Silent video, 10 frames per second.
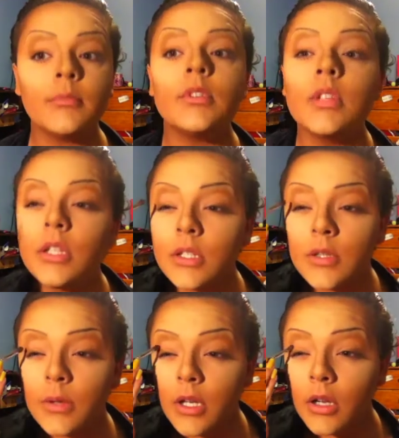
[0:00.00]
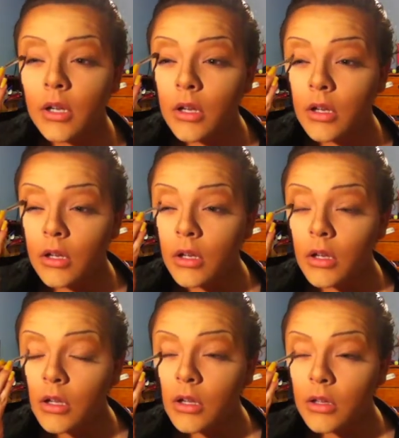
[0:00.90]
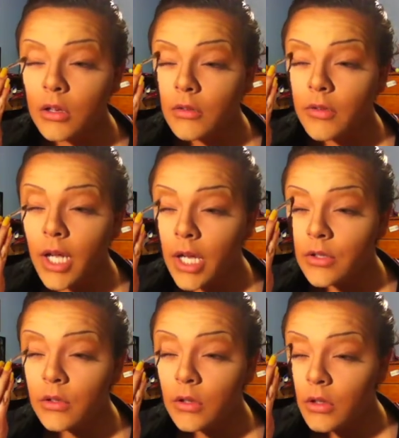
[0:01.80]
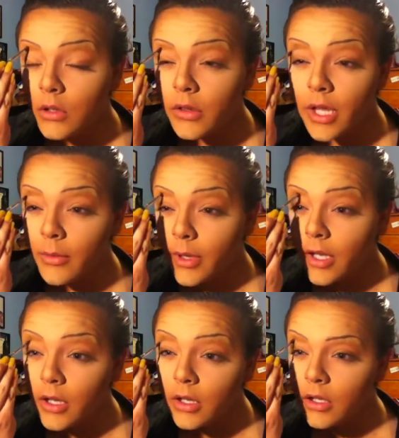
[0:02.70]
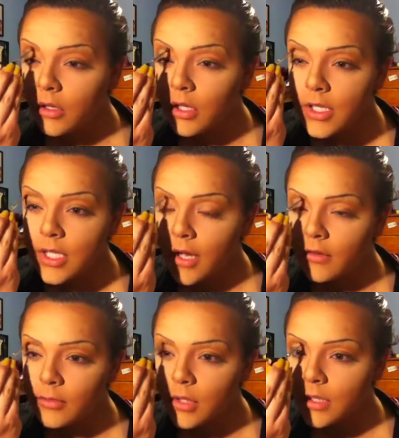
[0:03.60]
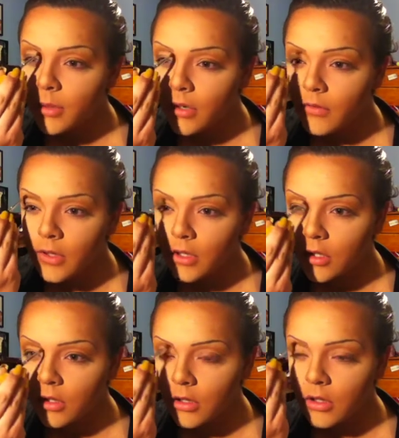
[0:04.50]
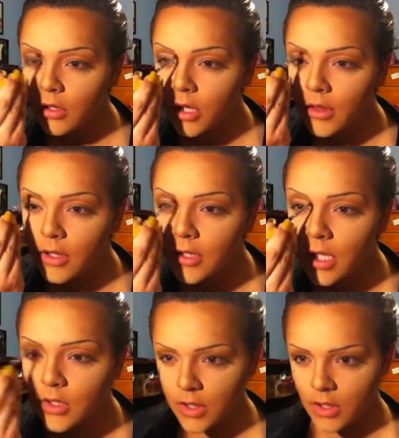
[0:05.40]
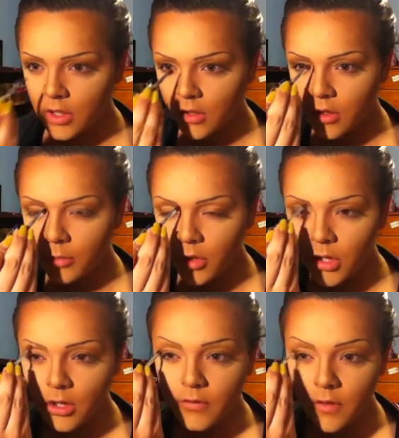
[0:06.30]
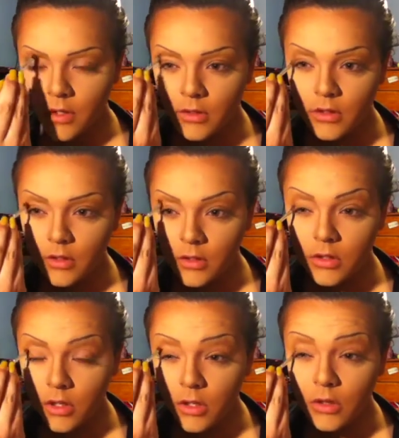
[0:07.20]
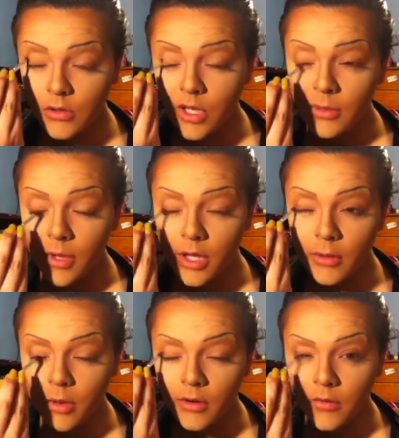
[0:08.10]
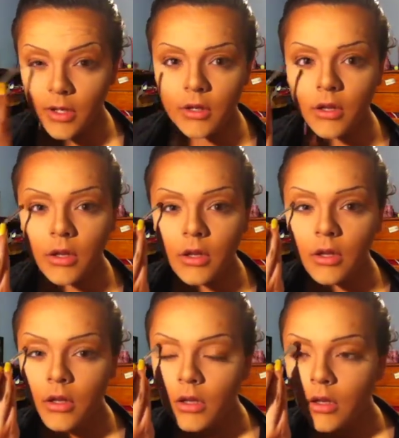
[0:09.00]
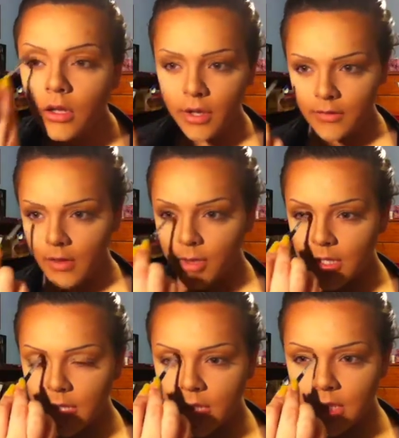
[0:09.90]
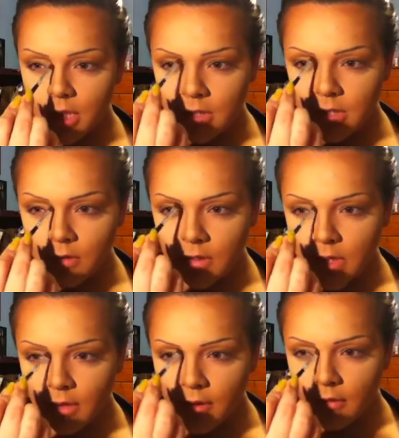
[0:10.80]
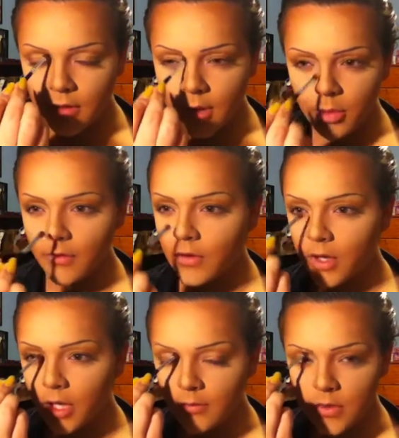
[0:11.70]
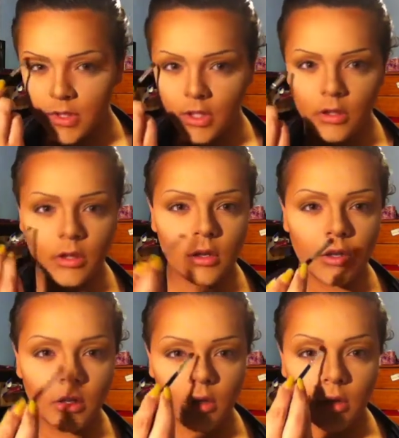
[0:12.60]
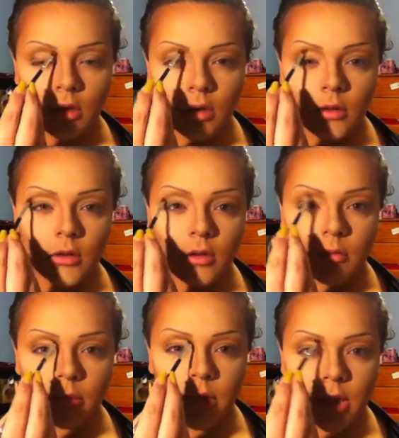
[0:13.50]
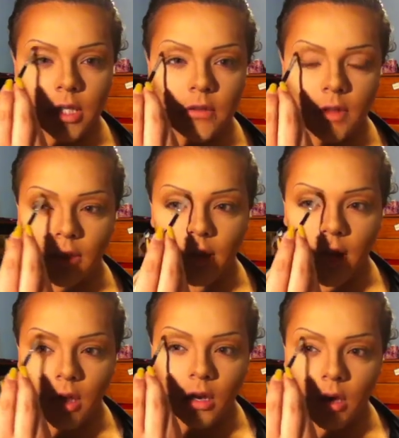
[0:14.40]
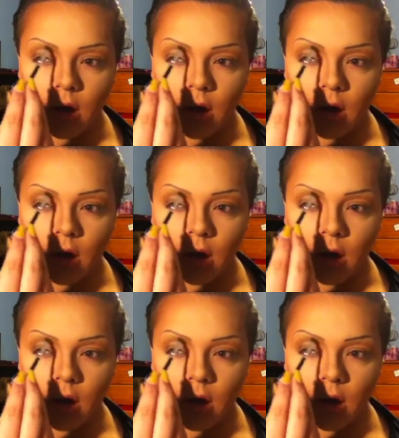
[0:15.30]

I'm just going to do it sort of natural. That way it doesn't have to be as perfect. I think it's actually going to look prettier if I don't try to make it perfect, if that makes any sense. So instead of having that perfect line, I'm just going to blend it in like that